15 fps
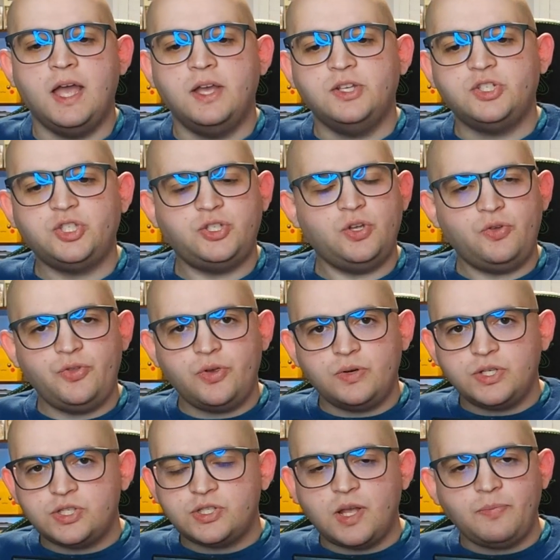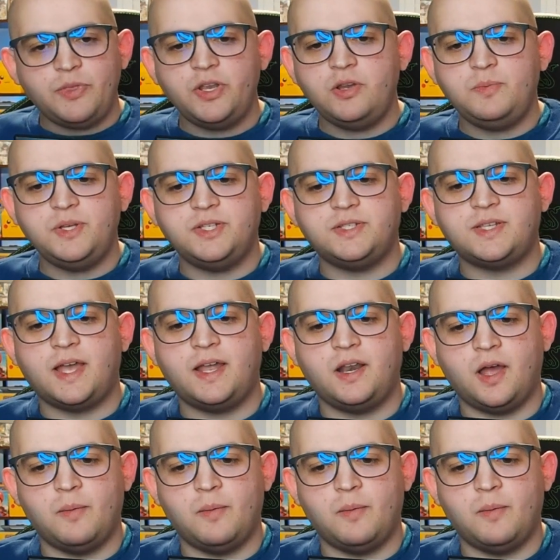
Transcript: Still, there is something to be said